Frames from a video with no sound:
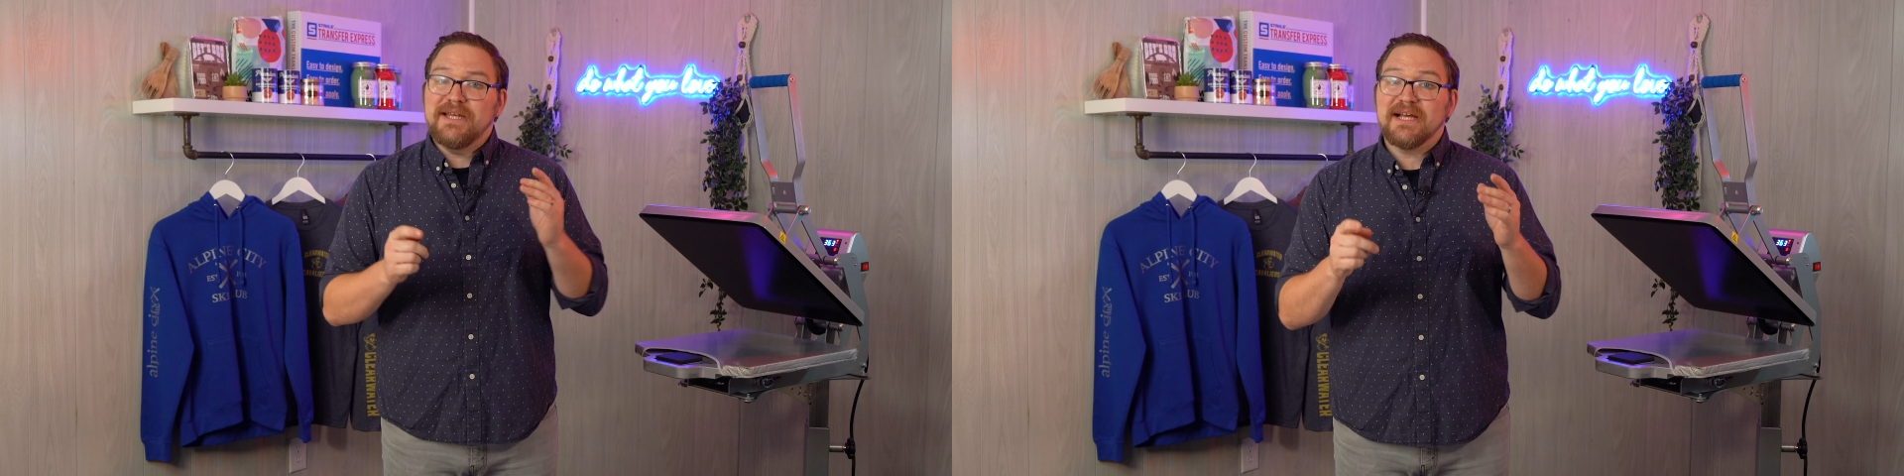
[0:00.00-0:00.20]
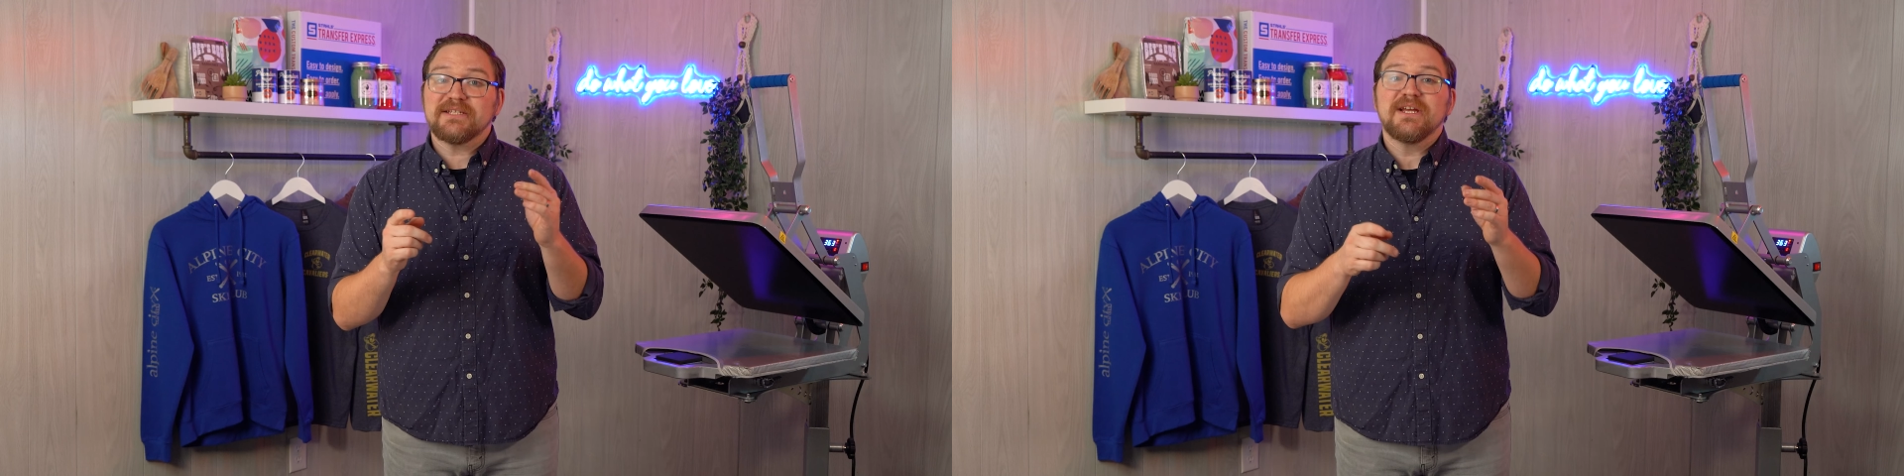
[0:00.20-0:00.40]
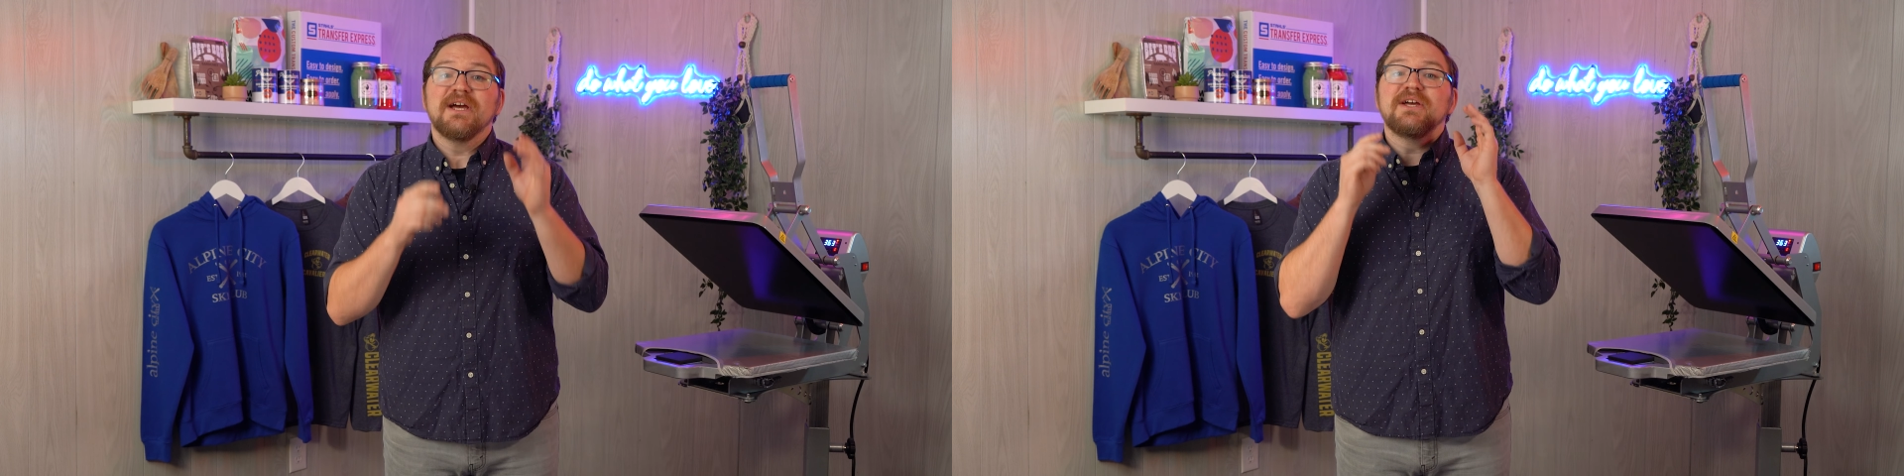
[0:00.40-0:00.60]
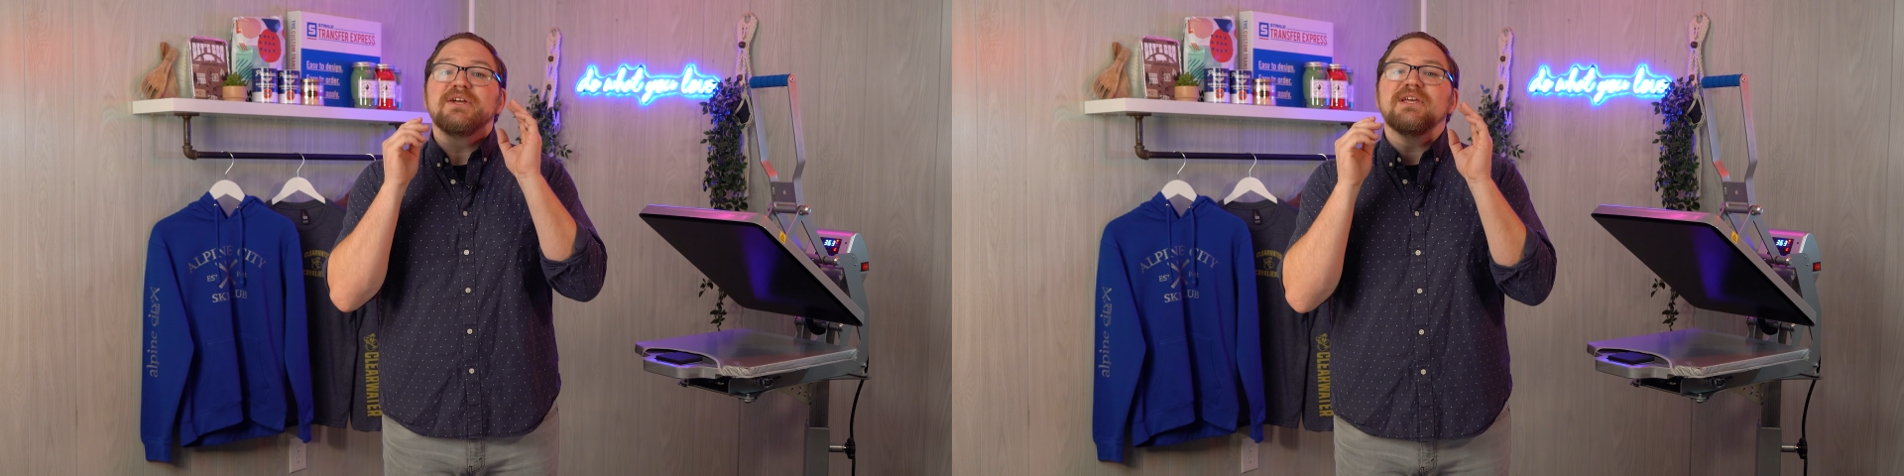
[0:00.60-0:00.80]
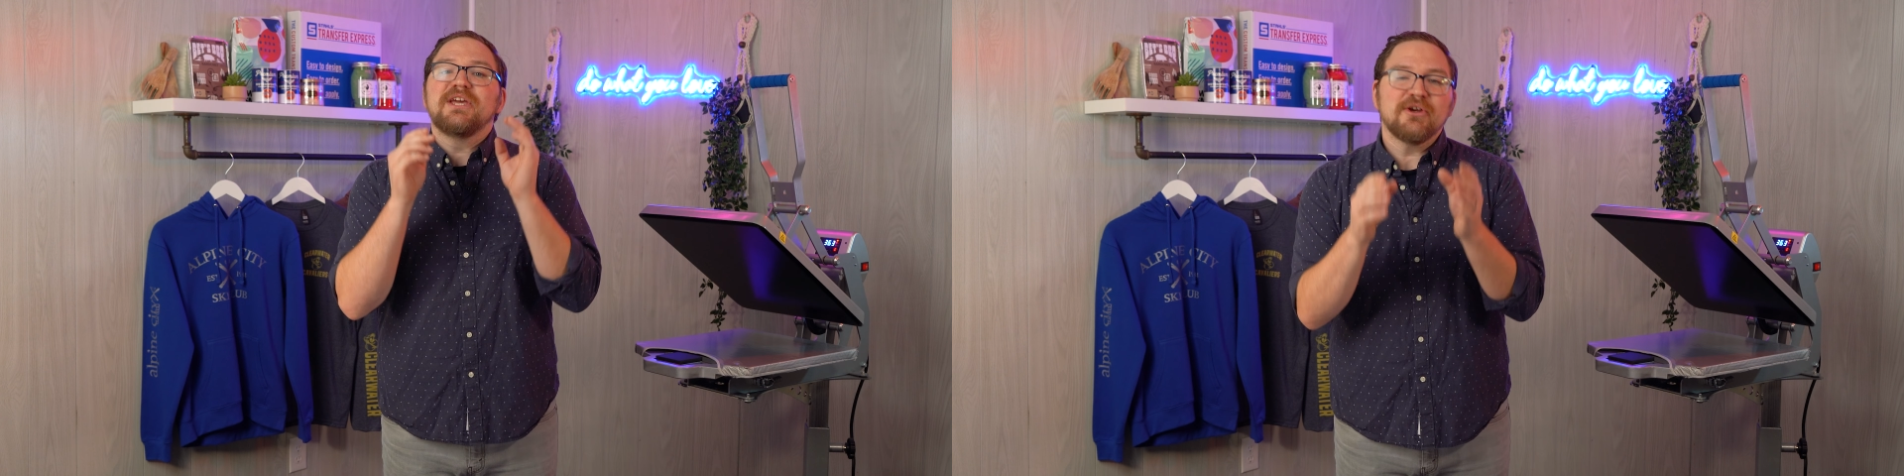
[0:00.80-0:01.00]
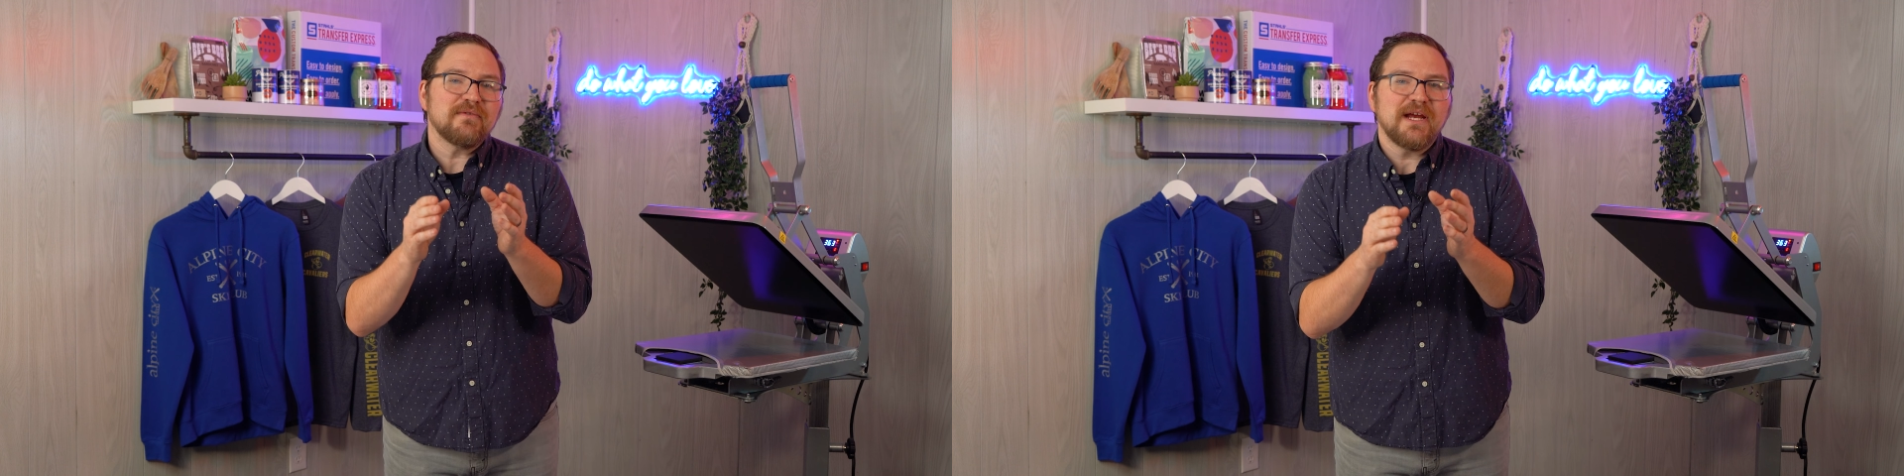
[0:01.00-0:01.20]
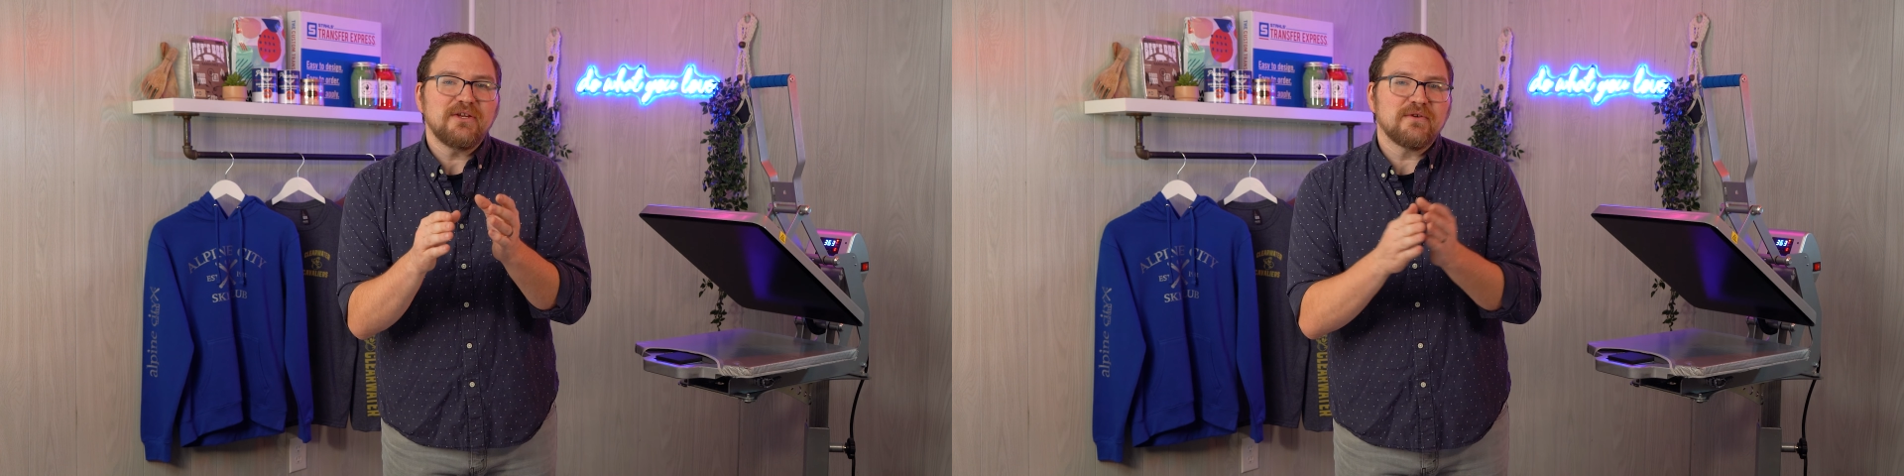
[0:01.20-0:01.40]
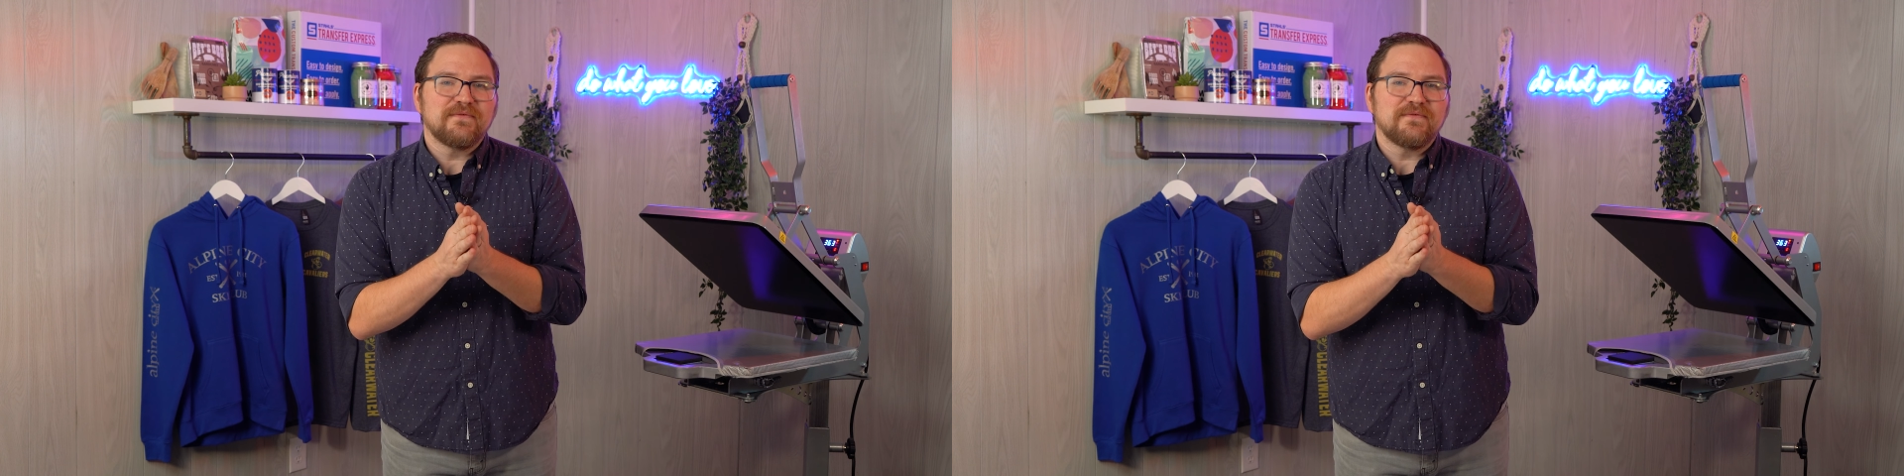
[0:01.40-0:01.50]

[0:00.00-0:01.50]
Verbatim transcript: Next, curate your